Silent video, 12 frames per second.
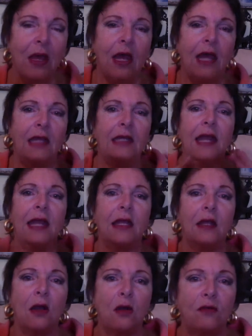and let
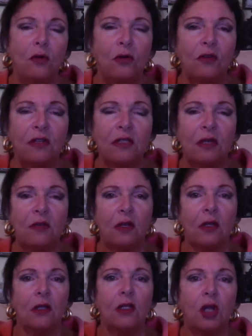go of all of this
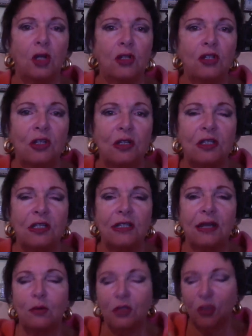other nonsense. And
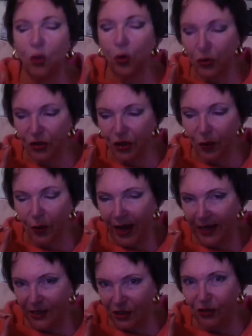I would also
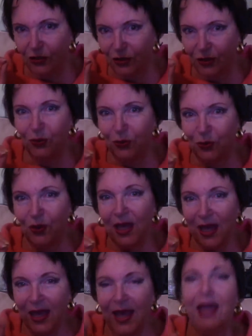add to you
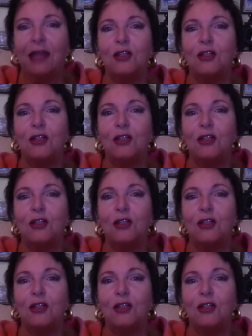and